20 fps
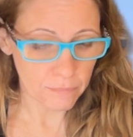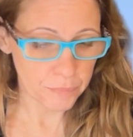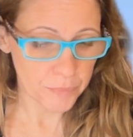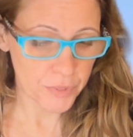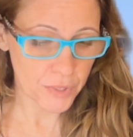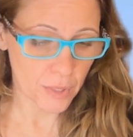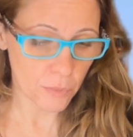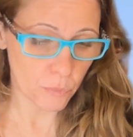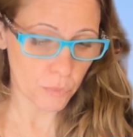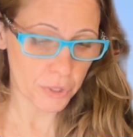
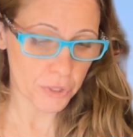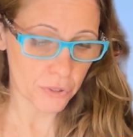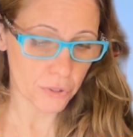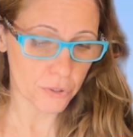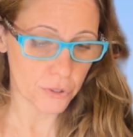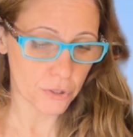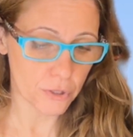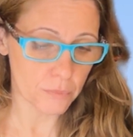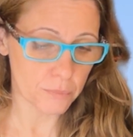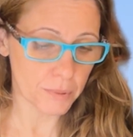Some
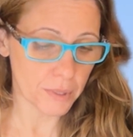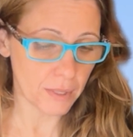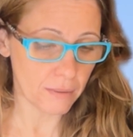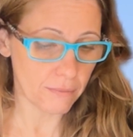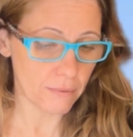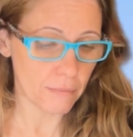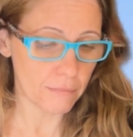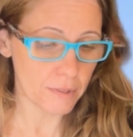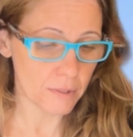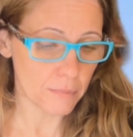researchers believe
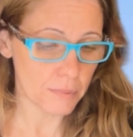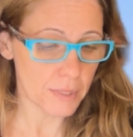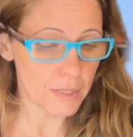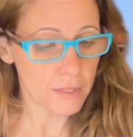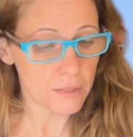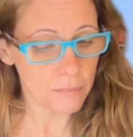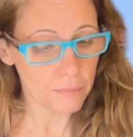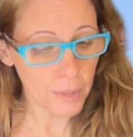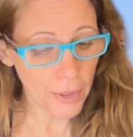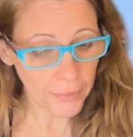them to be
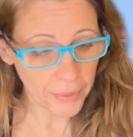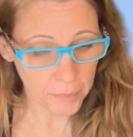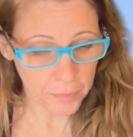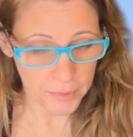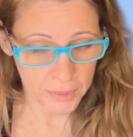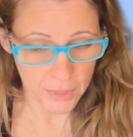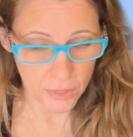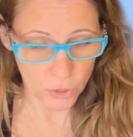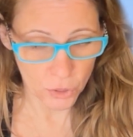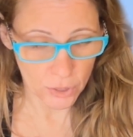symbolic
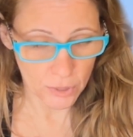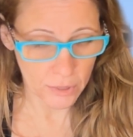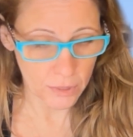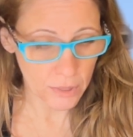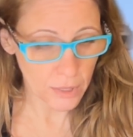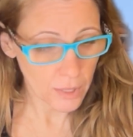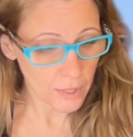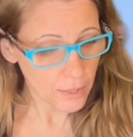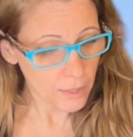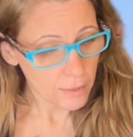positions,
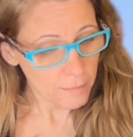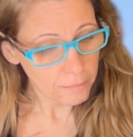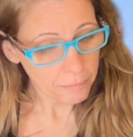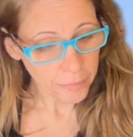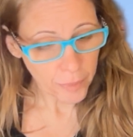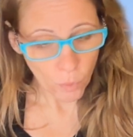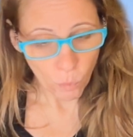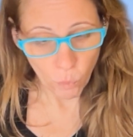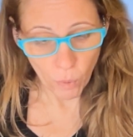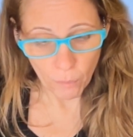
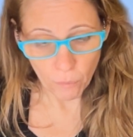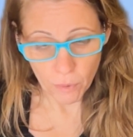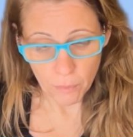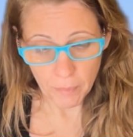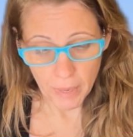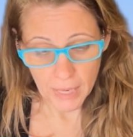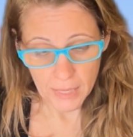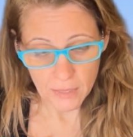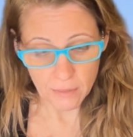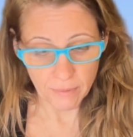what
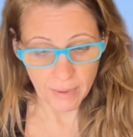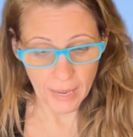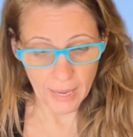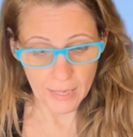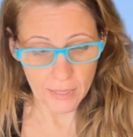remains of